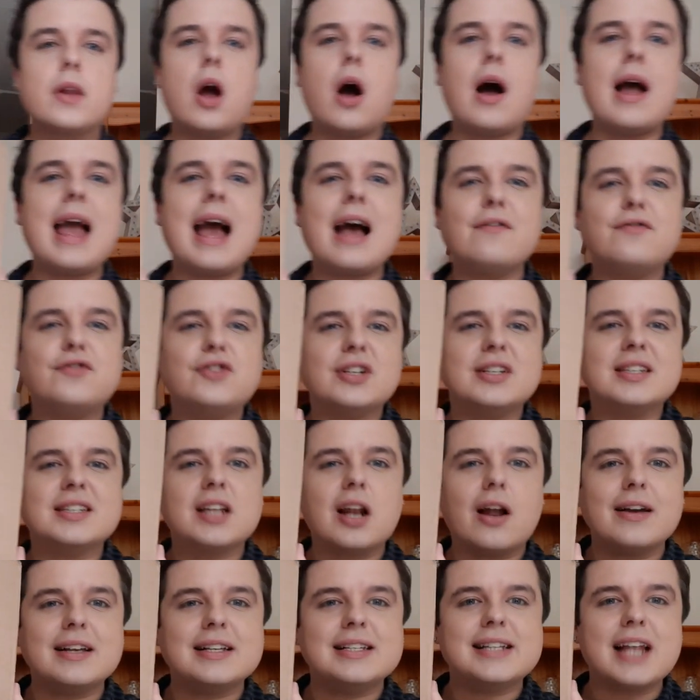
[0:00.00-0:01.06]
I have just
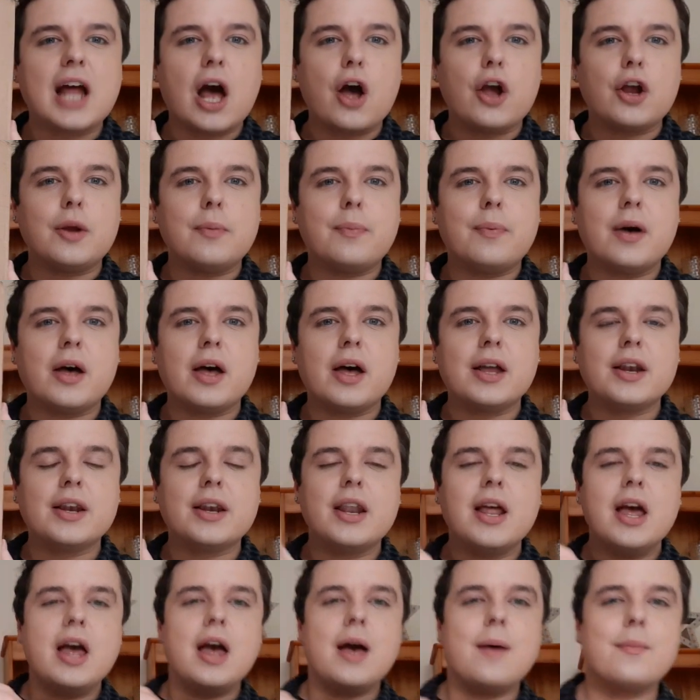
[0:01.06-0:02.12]
sliced it open